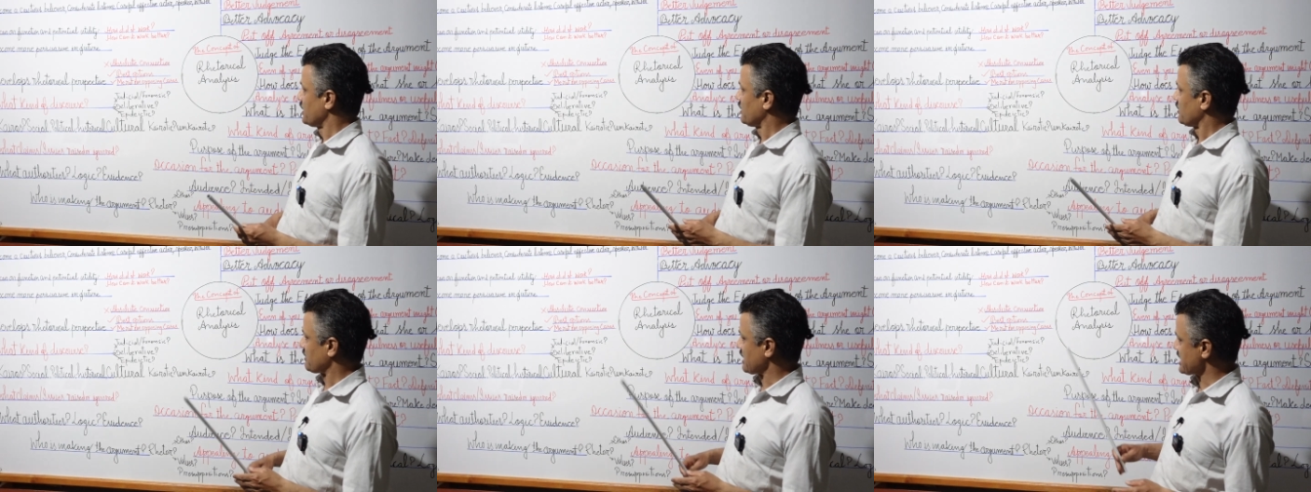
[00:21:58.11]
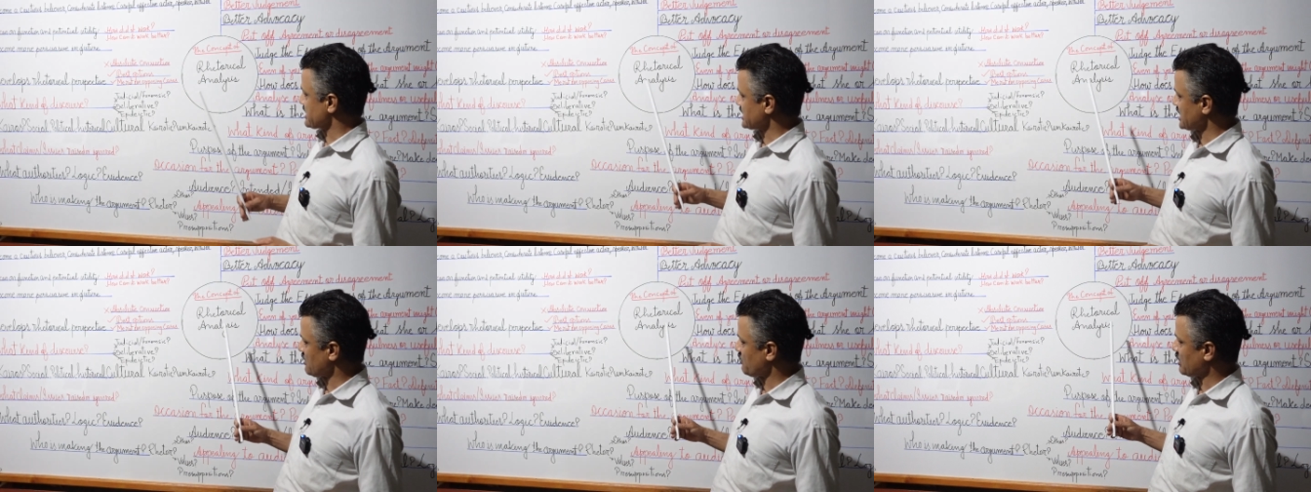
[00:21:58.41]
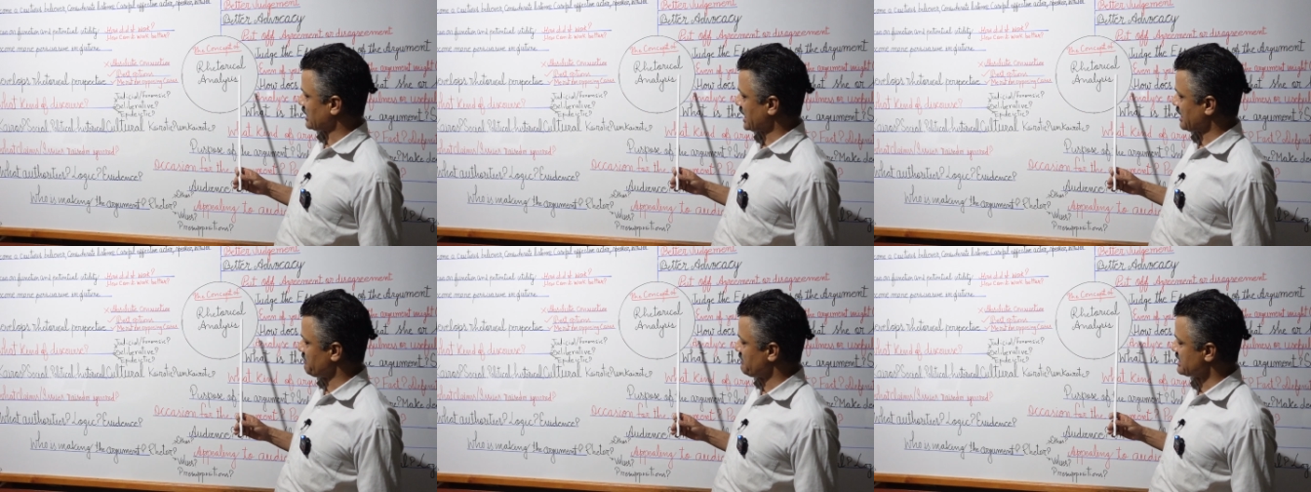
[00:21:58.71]
Right now,
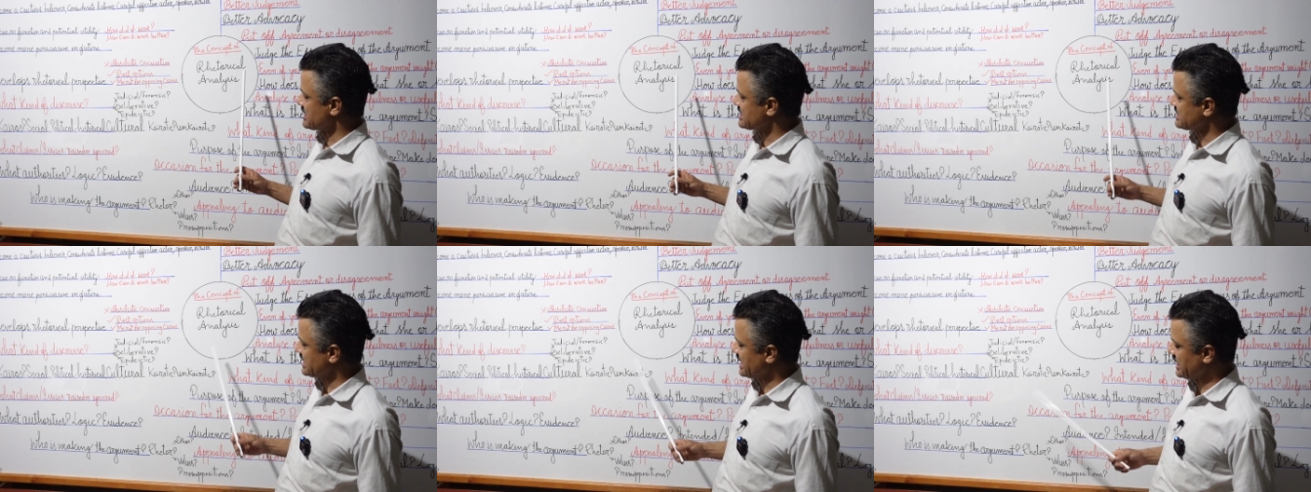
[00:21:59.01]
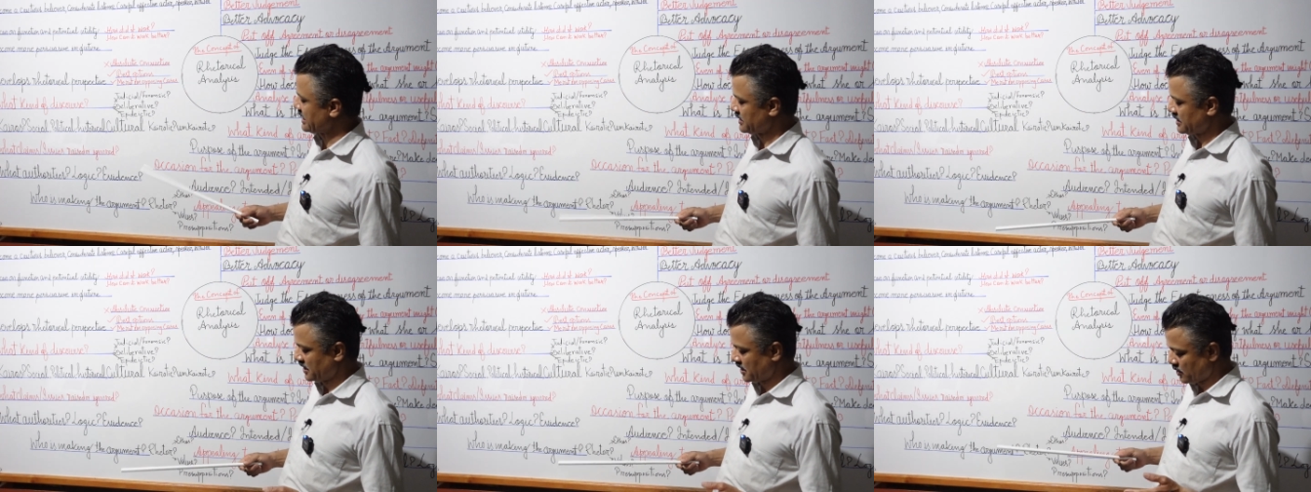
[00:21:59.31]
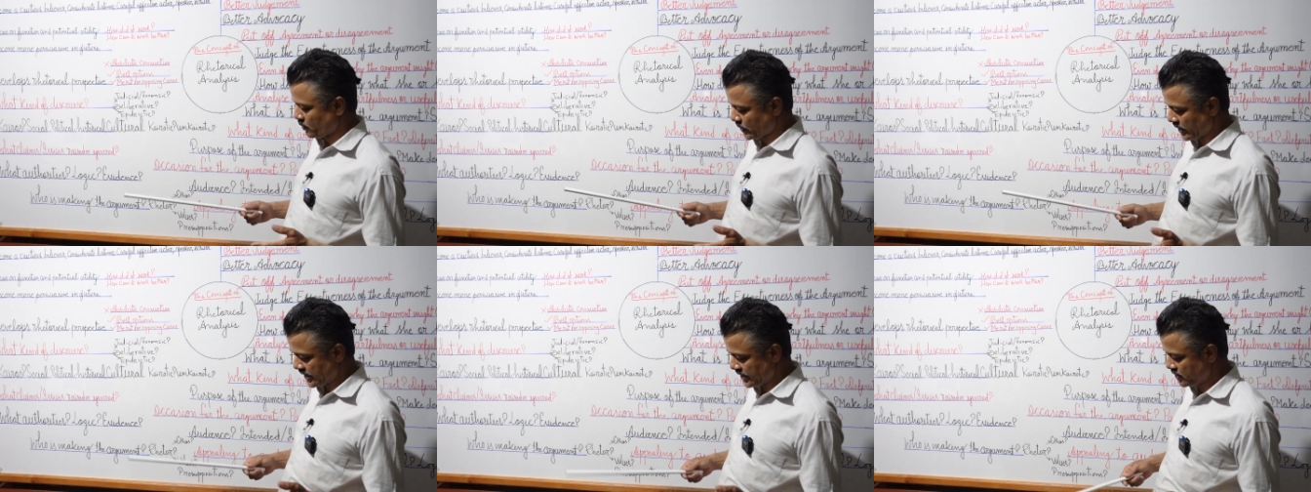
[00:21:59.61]
what I will say,
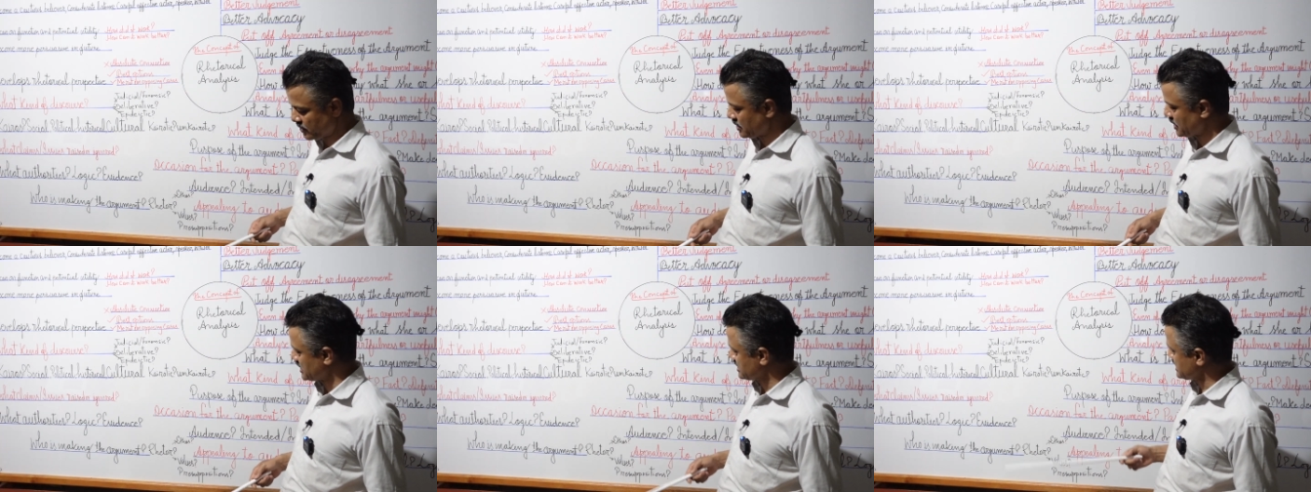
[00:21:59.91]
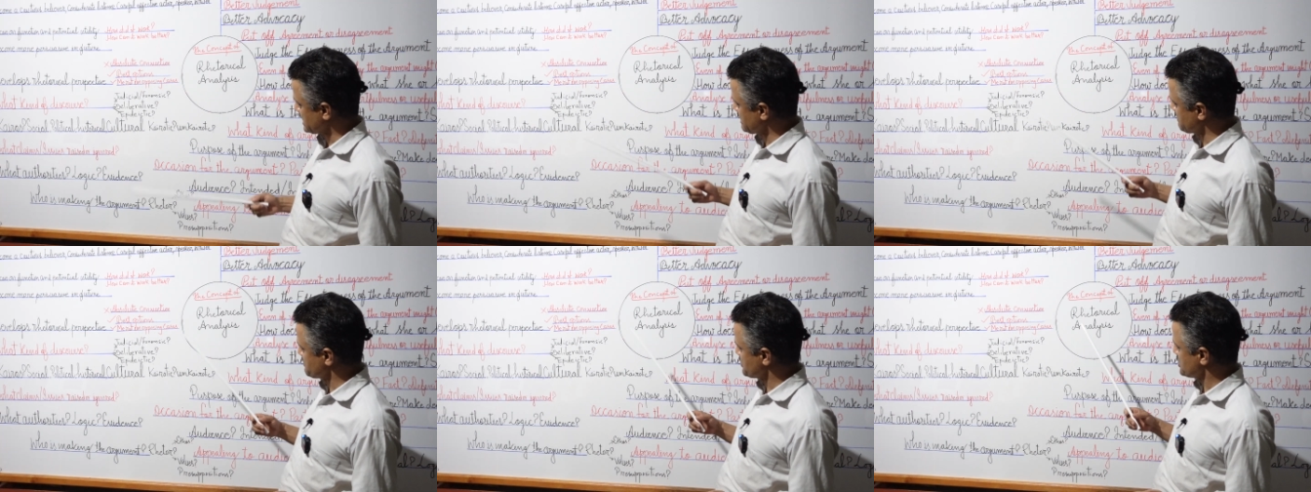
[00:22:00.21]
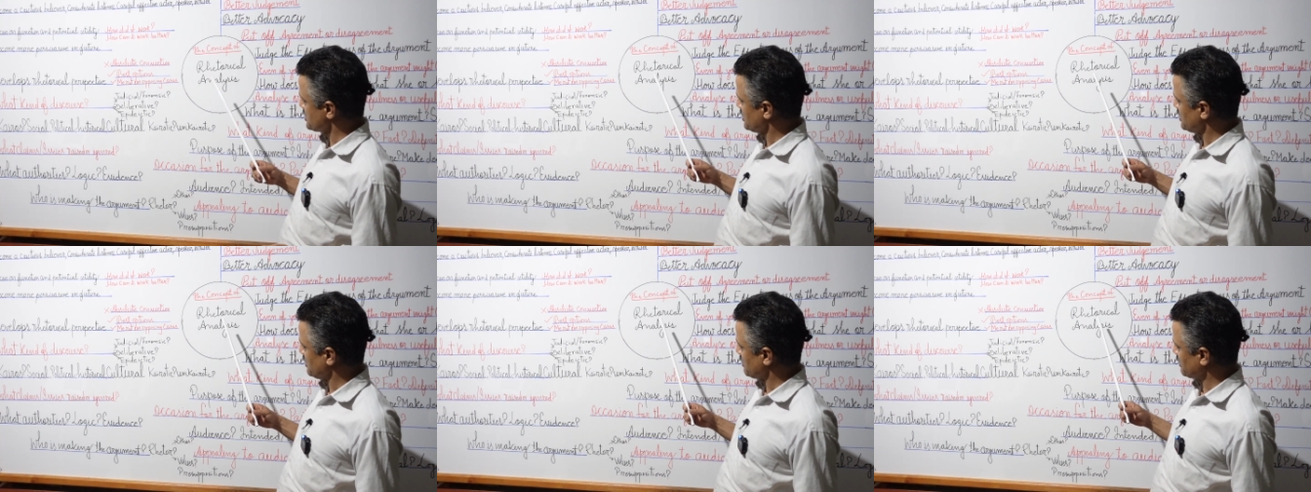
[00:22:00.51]
when you attempt